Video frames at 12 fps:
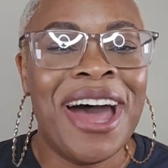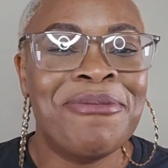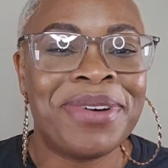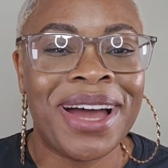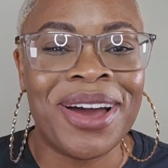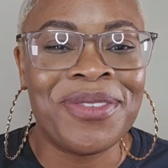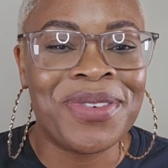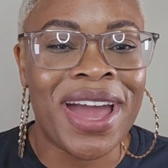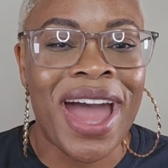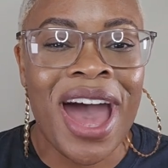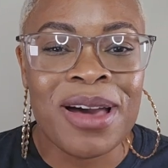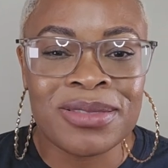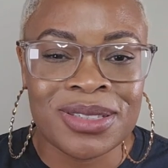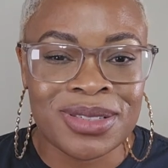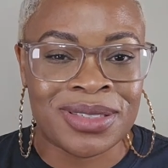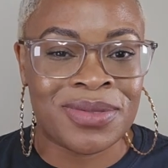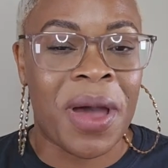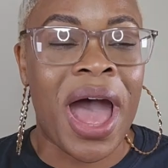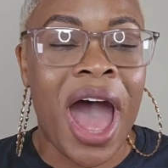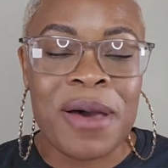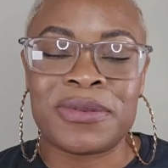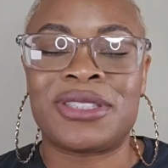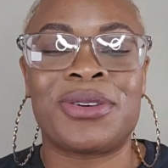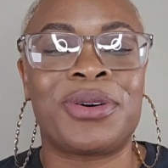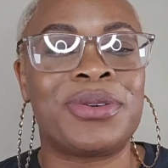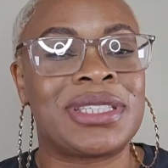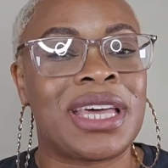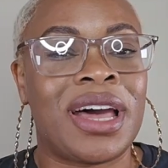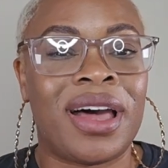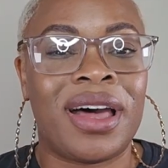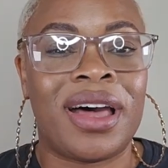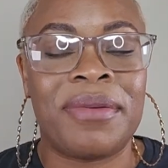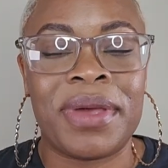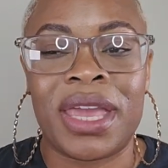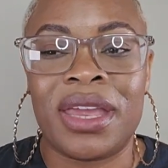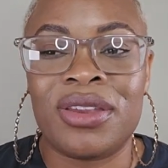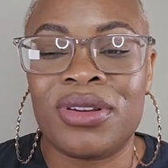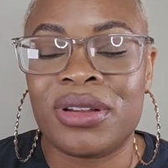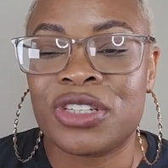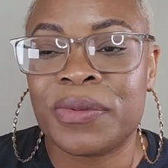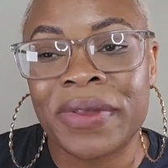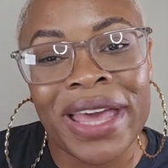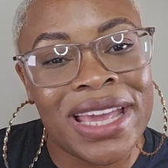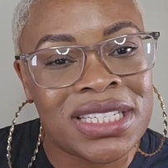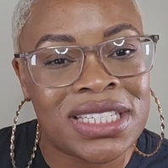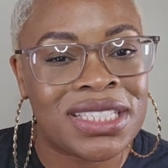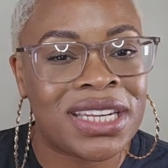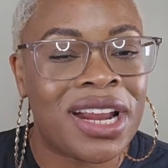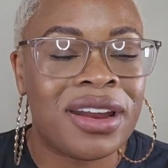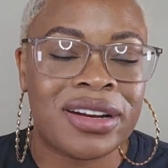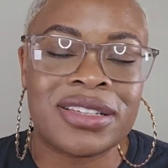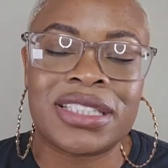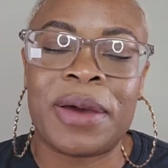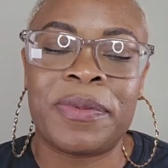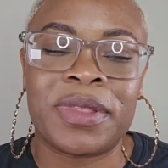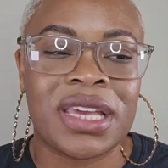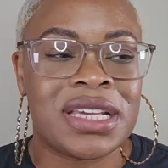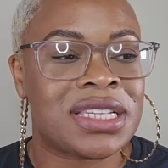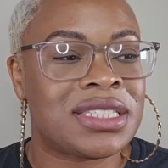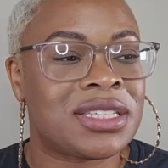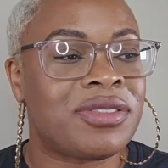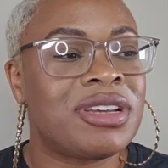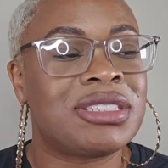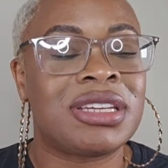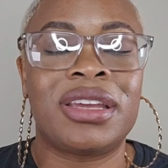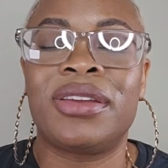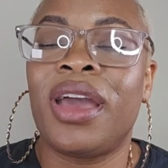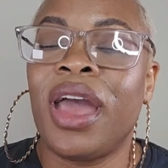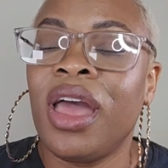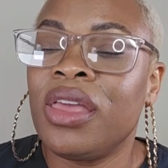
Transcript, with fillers: but when obstacles come and, you know, tribulations and all those type of things as a Christian,